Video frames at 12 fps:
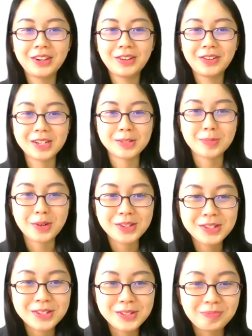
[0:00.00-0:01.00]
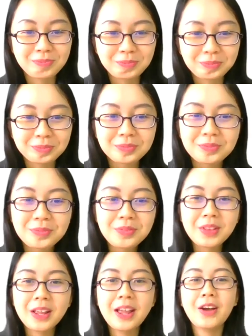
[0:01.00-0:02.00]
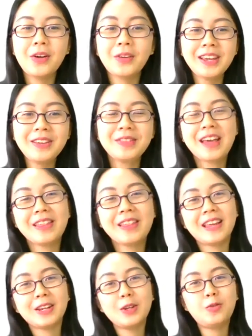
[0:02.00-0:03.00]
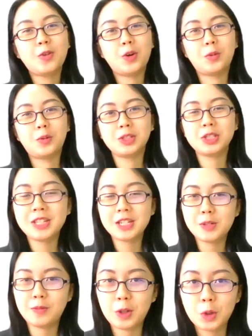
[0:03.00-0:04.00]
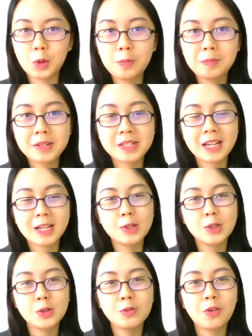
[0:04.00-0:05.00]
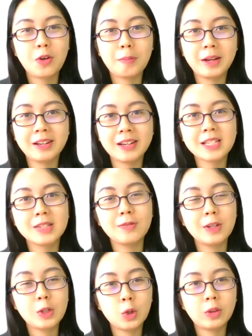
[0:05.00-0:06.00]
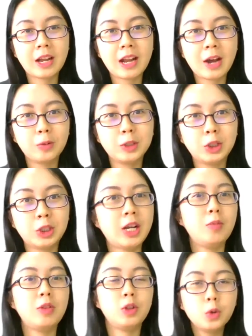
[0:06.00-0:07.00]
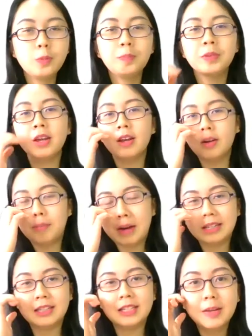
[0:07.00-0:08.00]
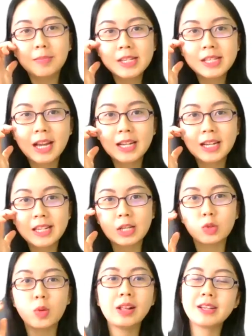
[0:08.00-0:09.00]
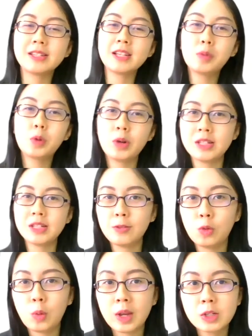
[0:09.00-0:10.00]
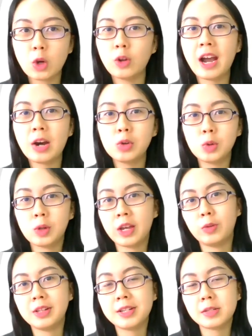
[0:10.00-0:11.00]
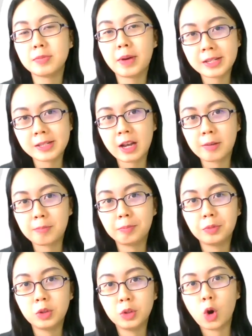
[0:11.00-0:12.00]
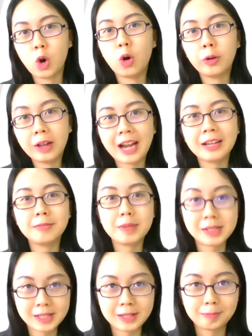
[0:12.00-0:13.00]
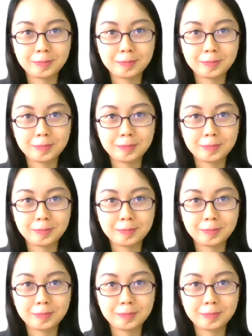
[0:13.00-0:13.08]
response. Okay, thank you for watching this video. Stay tuned for my next video that I will share with you my TMD slides, as well as some creative ways on how you can really spice up your online meeting.